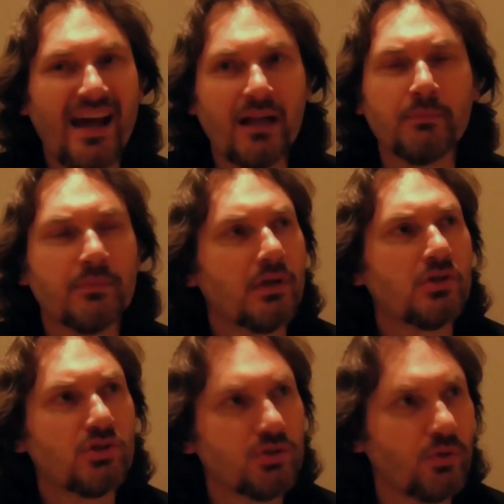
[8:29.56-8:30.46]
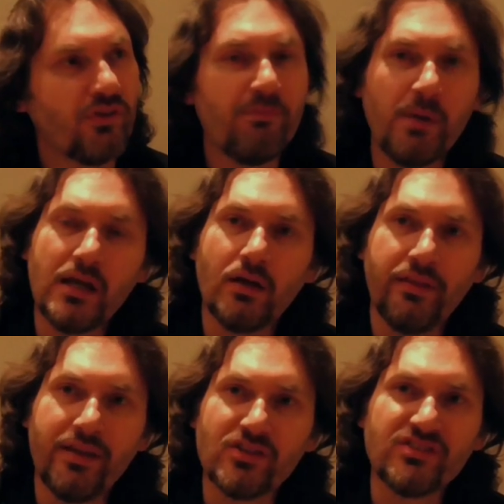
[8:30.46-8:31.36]
help sort of being
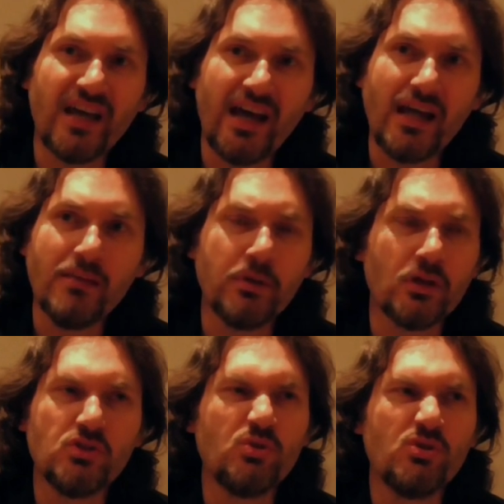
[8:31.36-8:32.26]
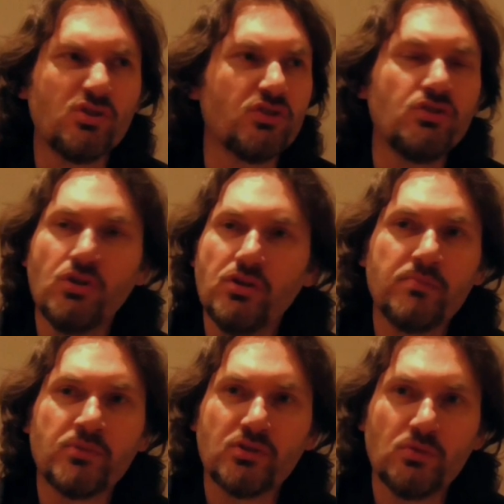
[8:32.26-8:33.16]
on their side because you just knew
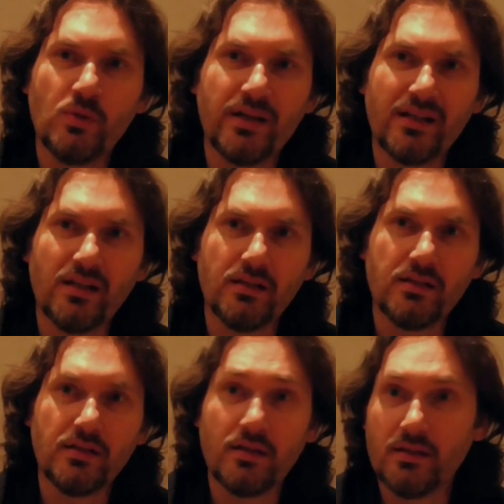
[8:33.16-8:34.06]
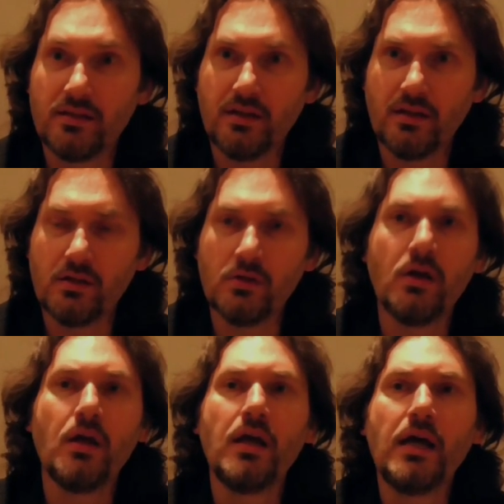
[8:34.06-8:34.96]
them so well, you know?
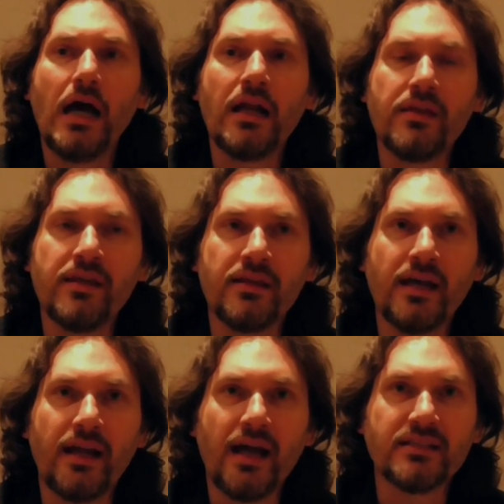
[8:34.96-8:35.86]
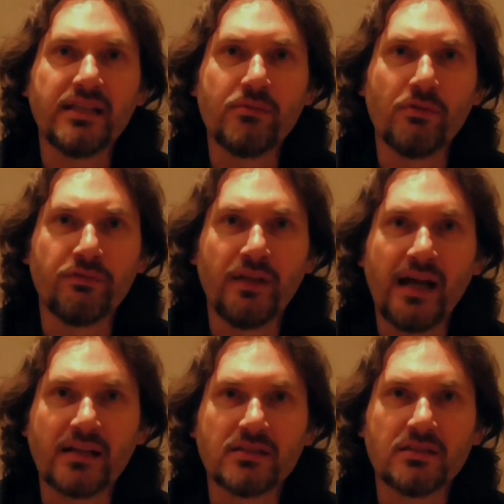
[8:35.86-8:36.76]
And I think that actually
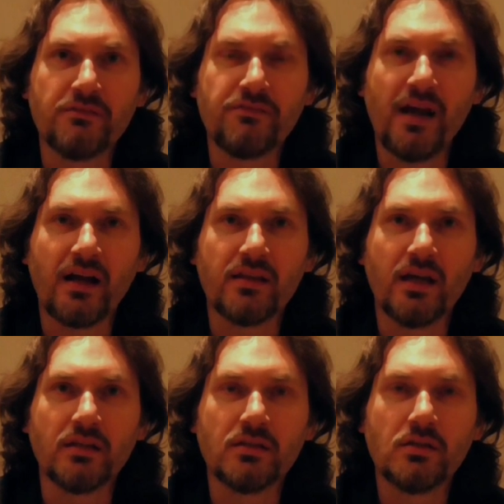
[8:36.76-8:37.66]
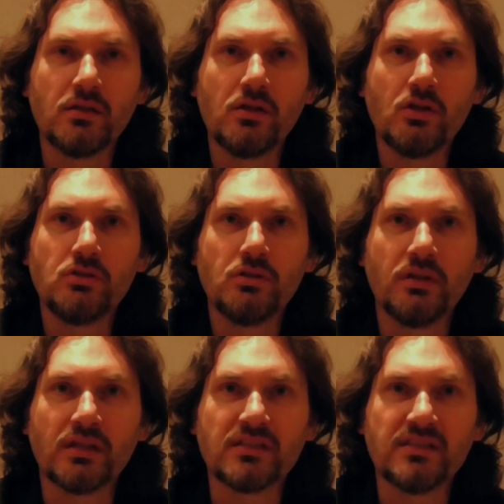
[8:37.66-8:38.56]
reflects the fact that to
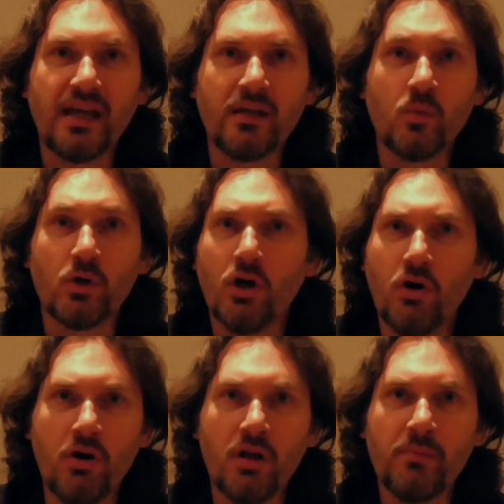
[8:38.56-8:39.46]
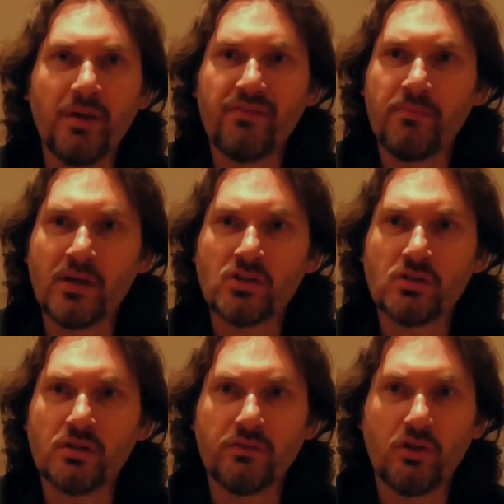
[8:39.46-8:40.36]
an extent we're all a bit of a
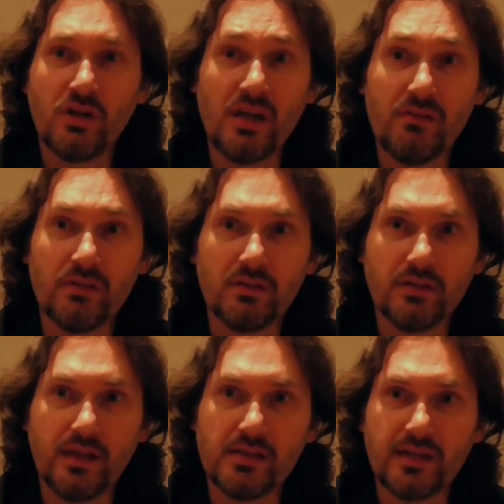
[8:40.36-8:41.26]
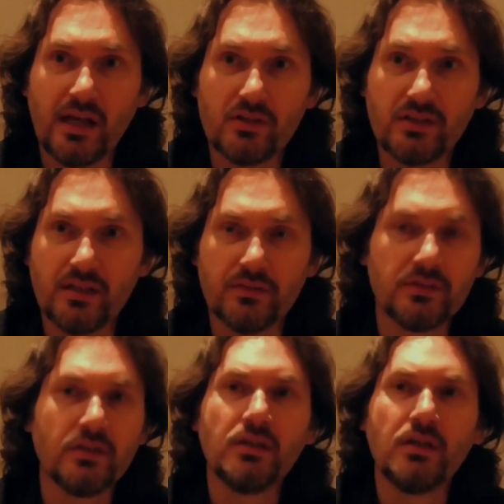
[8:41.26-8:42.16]
mixture of good and evil inside ourselves.
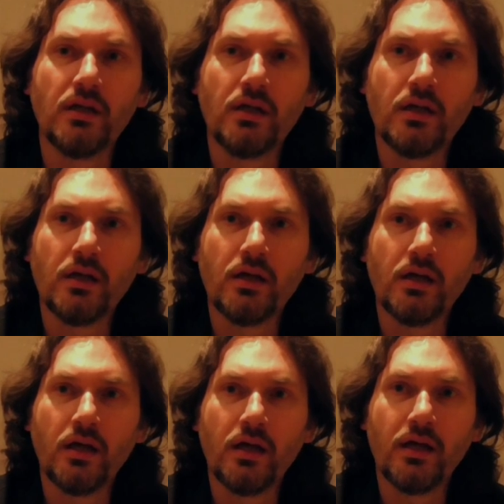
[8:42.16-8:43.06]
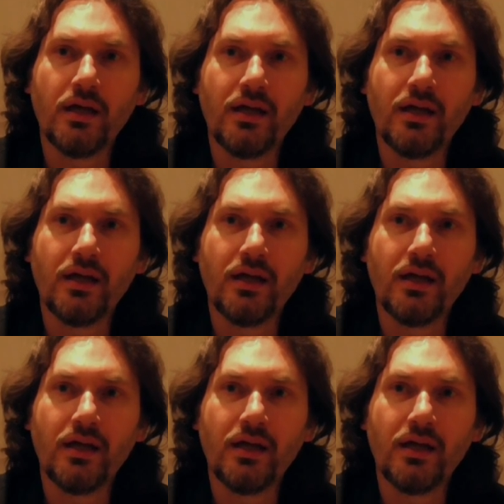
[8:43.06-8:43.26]
Such as Rick Grimes?